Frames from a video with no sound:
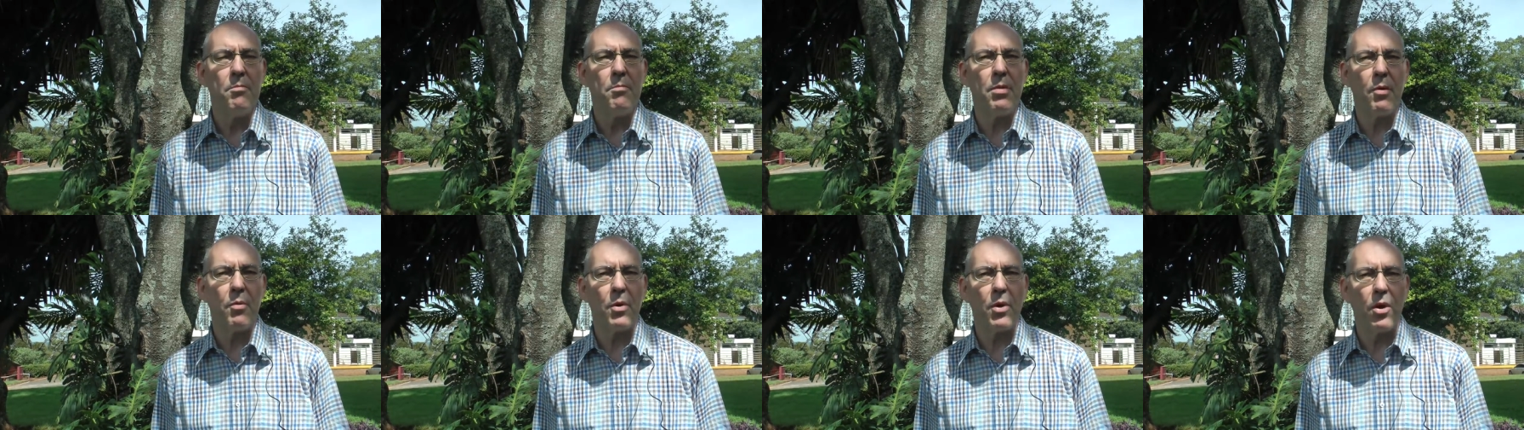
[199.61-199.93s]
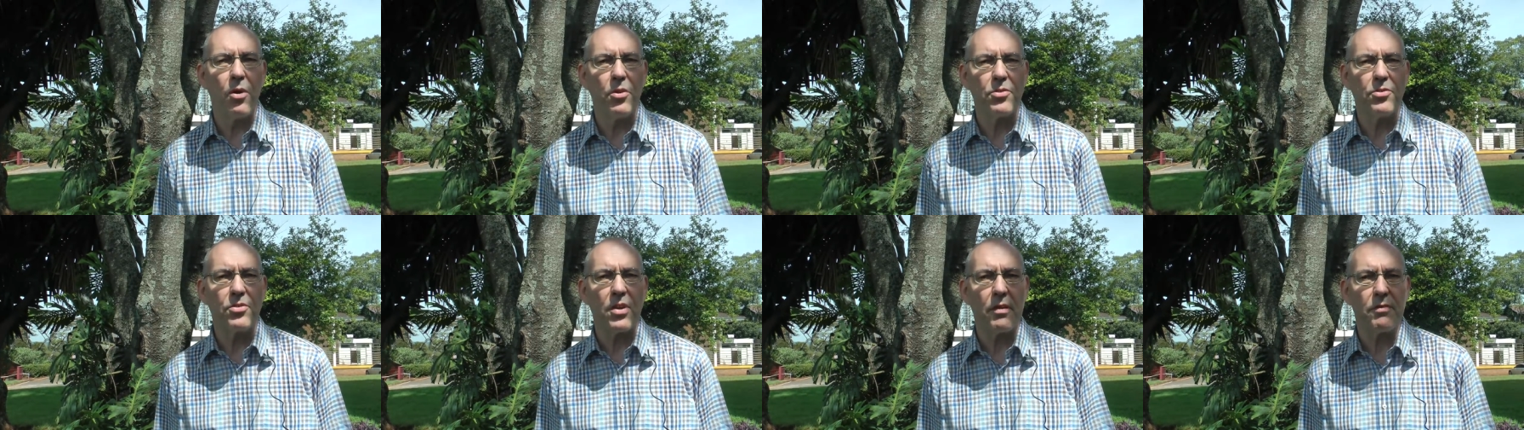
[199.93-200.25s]
But
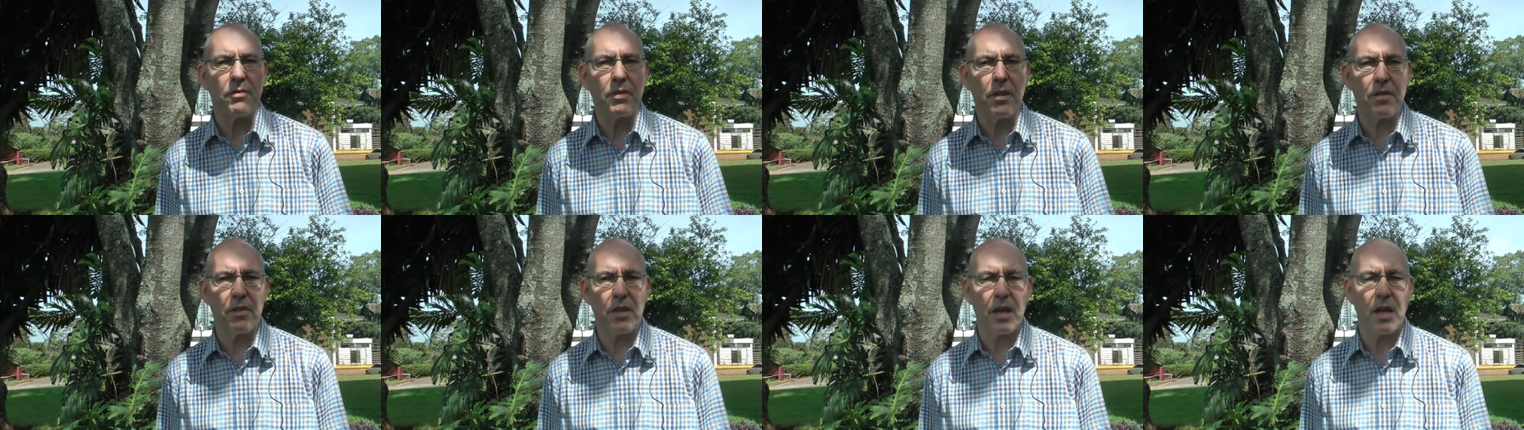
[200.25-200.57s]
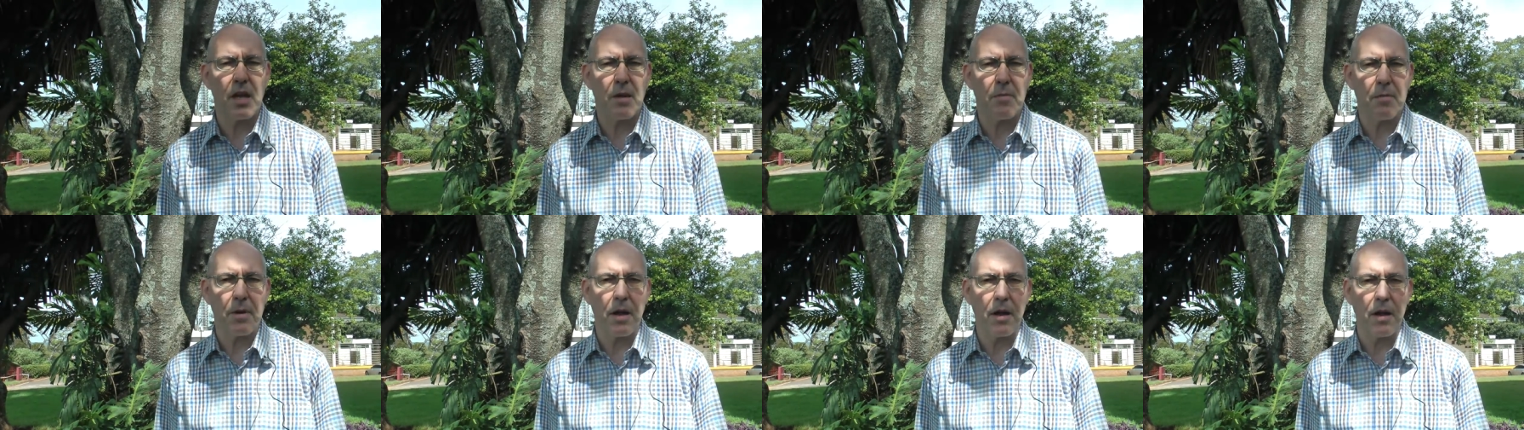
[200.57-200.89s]
we also have to
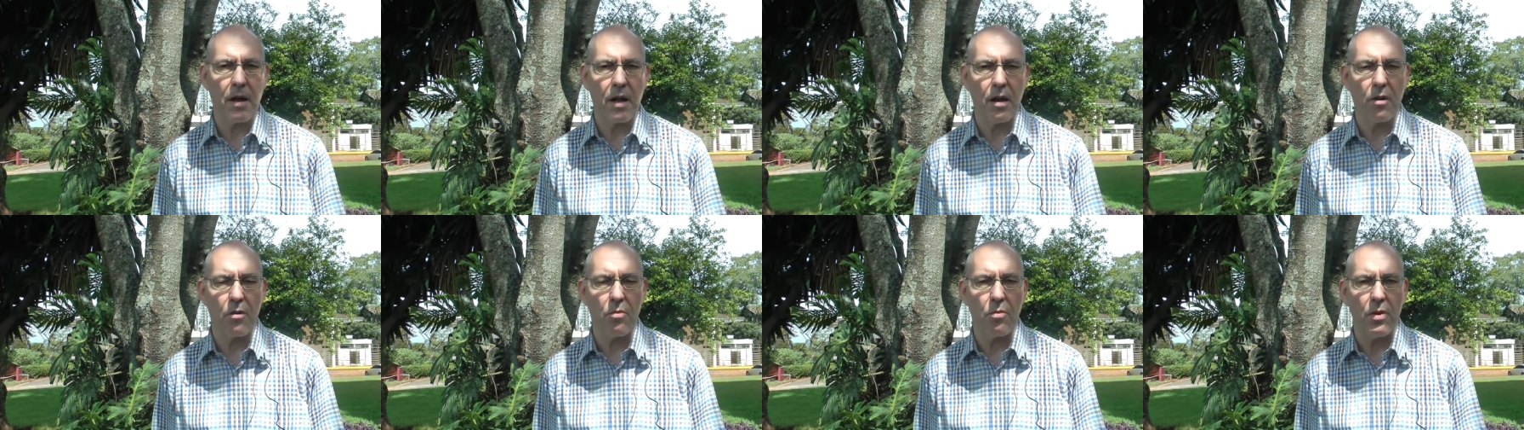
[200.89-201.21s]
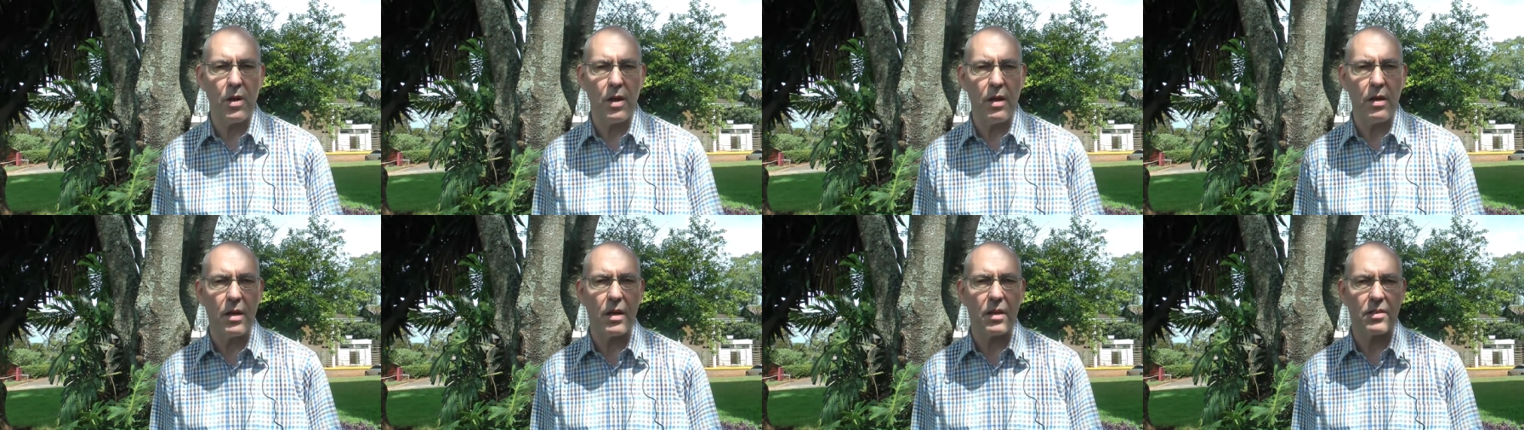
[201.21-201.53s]
think about how
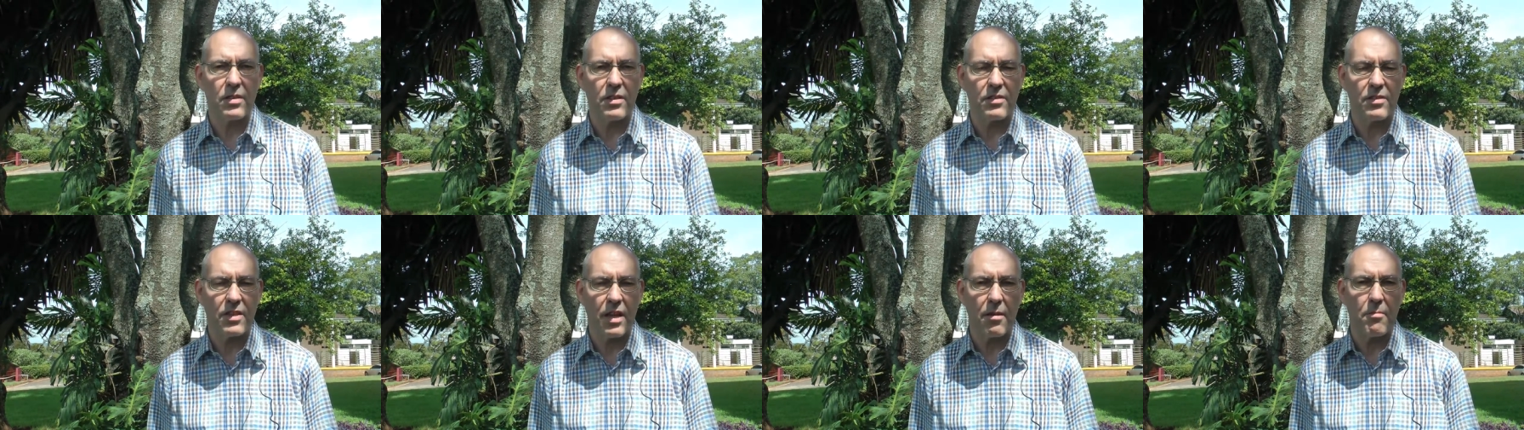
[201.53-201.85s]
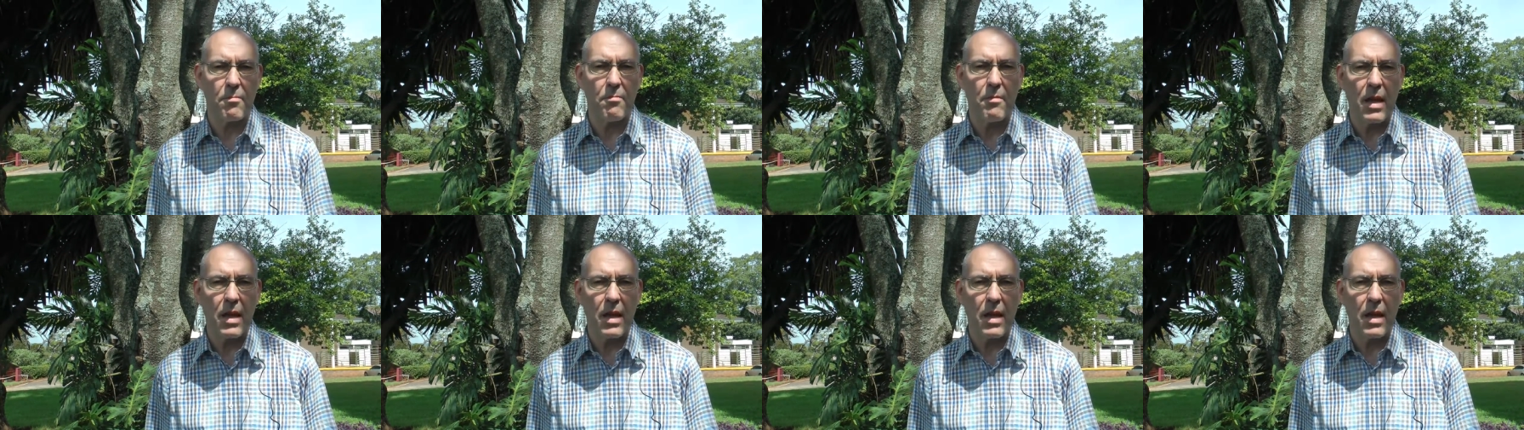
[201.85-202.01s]
we, as I said,